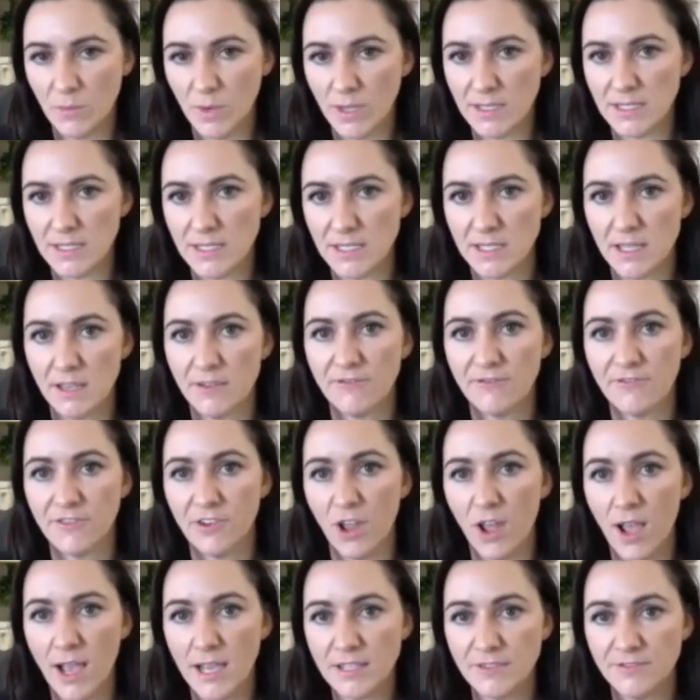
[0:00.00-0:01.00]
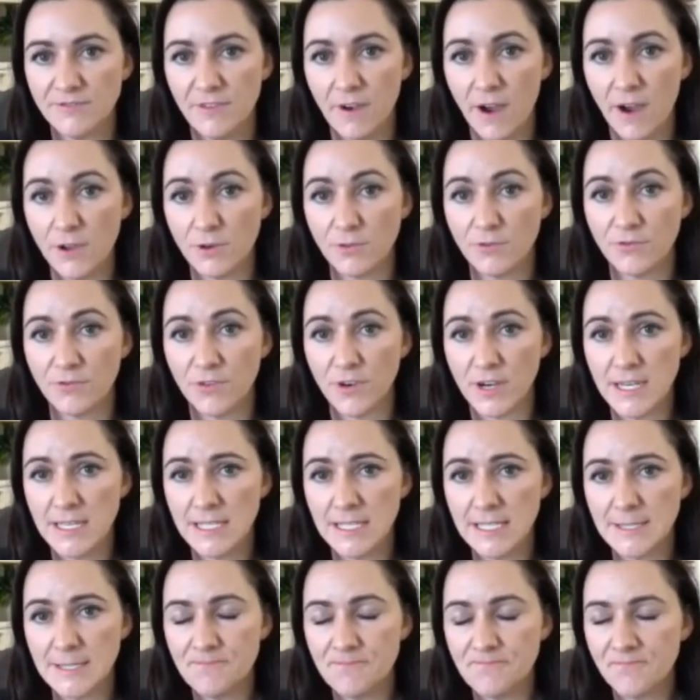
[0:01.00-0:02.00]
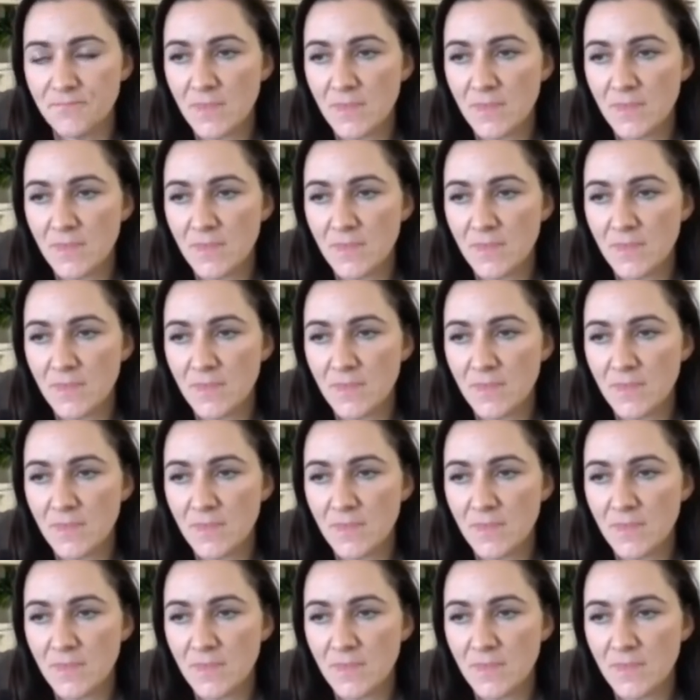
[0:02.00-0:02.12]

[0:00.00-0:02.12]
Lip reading: ones is that flight, fight, or freeze.